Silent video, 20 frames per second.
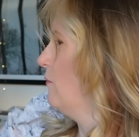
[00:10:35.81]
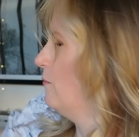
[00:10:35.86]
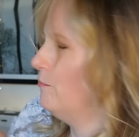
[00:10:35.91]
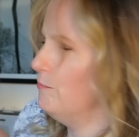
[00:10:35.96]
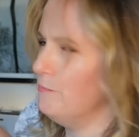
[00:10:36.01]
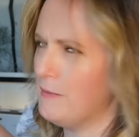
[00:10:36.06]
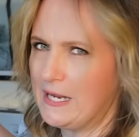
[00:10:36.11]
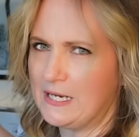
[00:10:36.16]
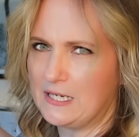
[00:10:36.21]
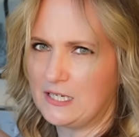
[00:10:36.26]

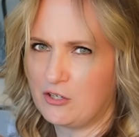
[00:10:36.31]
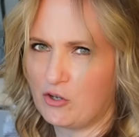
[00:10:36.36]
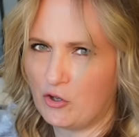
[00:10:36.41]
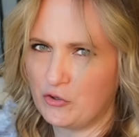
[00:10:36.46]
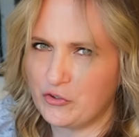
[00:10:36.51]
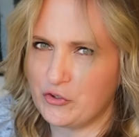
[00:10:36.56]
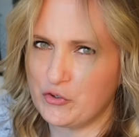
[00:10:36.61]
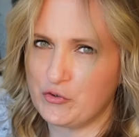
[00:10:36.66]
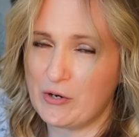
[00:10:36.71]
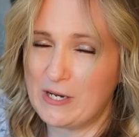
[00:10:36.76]
mainly
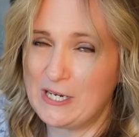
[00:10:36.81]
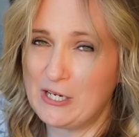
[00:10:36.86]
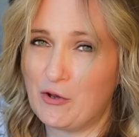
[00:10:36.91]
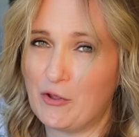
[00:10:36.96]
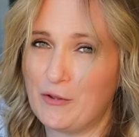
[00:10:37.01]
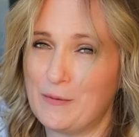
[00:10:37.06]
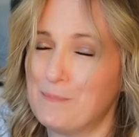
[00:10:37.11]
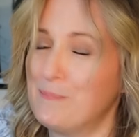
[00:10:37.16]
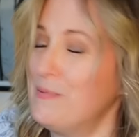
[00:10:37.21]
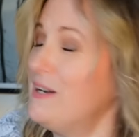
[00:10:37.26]
concentrating
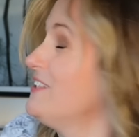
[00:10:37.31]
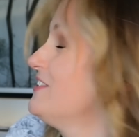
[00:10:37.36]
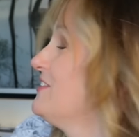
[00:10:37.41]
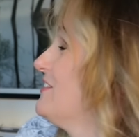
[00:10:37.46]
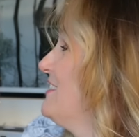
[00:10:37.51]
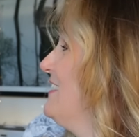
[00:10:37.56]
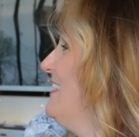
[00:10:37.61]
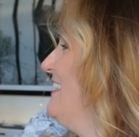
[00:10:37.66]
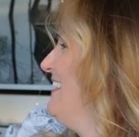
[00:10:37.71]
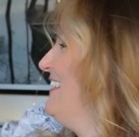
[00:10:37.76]
on the
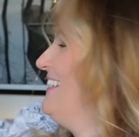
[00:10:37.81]
bust.